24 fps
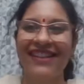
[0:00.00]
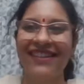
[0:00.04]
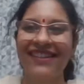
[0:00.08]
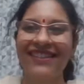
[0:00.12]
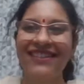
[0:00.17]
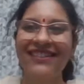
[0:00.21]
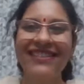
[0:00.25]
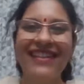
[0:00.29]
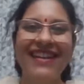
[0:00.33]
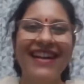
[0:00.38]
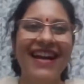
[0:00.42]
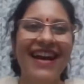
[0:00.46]

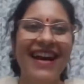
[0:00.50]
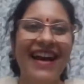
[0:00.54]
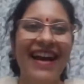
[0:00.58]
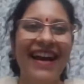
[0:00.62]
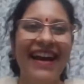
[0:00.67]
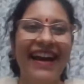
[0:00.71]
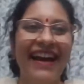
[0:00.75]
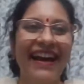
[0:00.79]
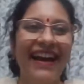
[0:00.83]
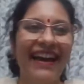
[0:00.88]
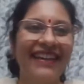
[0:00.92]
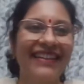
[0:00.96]
here.
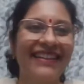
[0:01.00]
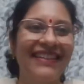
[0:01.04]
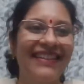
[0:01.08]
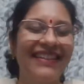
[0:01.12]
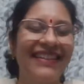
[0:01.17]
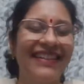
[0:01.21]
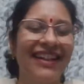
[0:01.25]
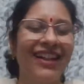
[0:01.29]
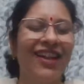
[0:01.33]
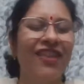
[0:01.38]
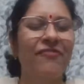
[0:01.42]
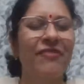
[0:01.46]
And
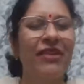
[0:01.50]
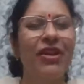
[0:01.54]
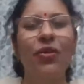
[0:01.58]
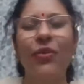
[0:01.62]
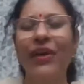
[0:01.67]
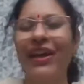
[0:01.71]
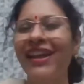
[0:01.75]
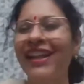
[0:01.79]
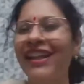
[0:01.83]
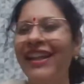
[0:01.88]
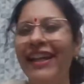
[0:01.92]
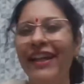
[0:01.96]
give
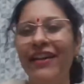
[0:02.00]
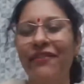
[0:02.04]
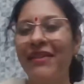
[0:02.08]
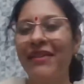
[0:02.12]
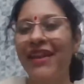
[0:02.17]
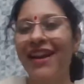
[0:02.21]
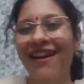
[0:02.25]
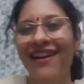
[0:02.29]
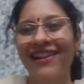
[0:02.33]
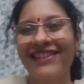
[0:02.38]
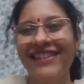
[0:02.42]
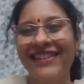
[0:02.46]

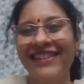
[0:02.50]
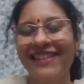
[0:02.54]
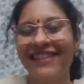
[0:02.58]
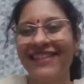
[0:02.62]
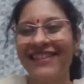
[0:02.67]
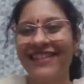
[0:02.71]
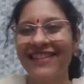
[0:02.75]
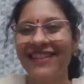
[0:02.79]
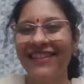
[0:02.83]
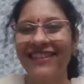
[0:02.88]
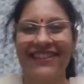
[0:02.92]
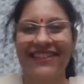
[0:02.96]
me
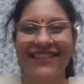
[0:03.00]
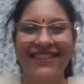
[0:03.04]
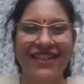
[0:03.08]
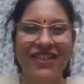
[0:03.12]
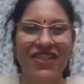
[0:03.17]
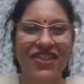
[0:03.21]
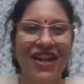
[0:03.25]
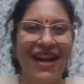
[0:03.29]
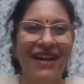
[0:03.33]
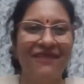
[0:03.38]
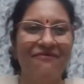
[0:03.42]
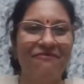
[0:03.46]
answers here in the
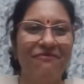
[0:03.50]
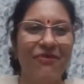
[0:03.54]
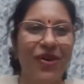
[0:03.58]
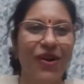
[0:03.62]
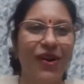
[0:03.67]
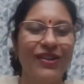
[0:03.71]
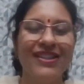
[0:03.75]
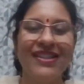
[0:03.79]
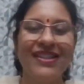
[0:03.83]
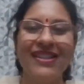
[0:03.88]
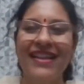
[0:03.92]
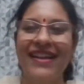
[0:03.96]
chat
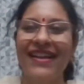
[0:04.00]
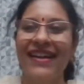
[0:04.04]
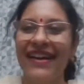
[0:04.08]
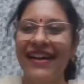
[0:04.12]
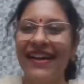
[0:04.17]
box.